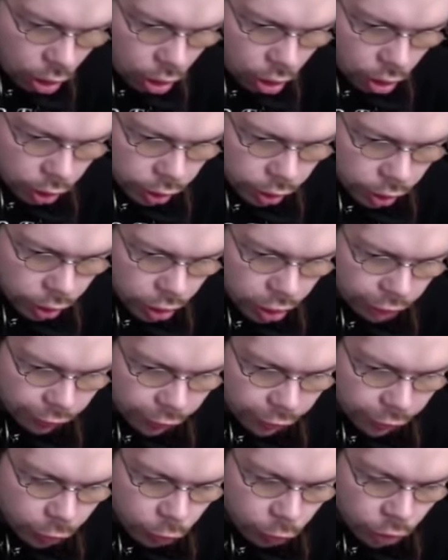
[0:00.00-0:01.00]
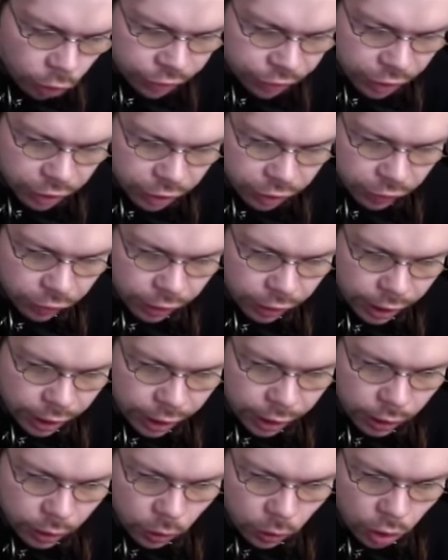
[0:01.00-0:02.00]
Okay, if it's one thing to
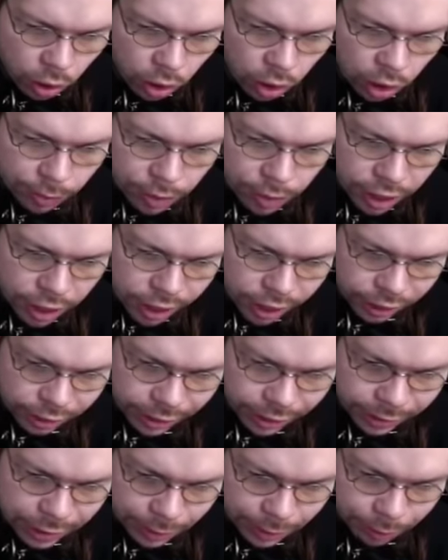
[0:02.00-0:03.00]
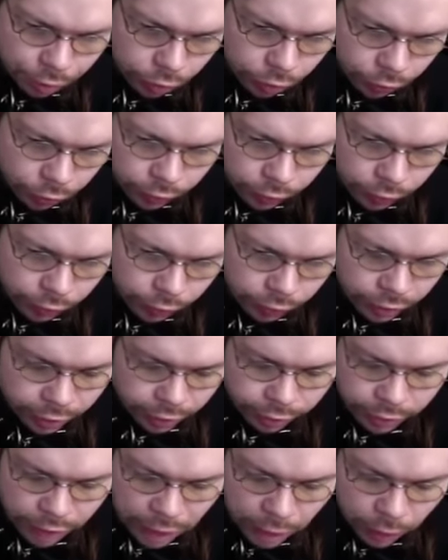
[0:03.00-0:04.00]
say, well, I'm not going to date that person because
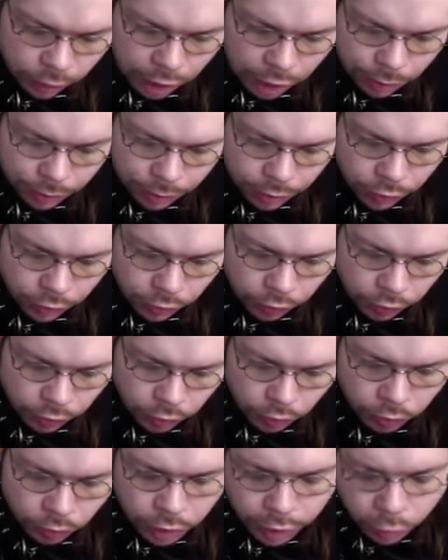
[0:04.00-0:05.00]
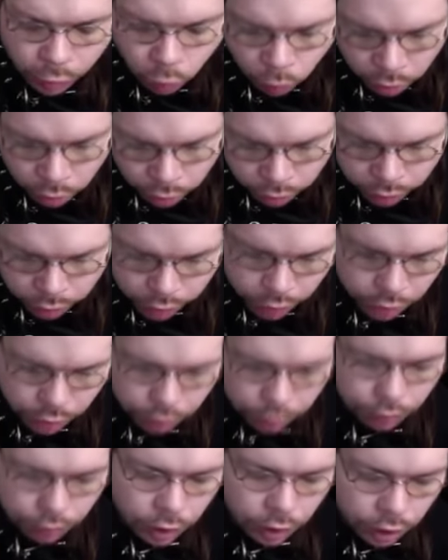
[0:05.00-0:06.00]
that's not what I'm into, that's one
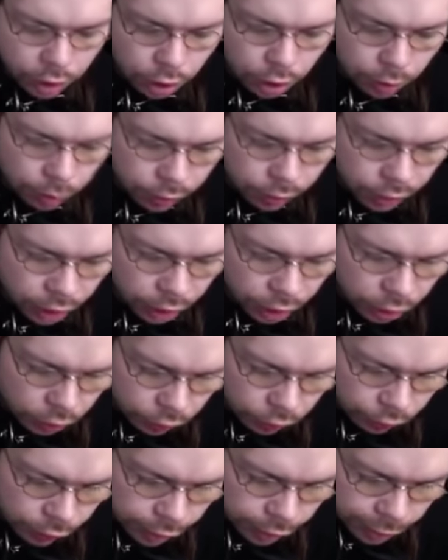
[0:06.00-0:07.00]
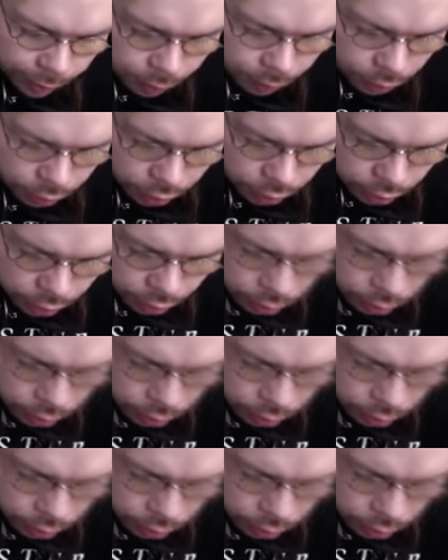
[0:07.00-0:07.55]
thing, you know what I'm saying? Facebook.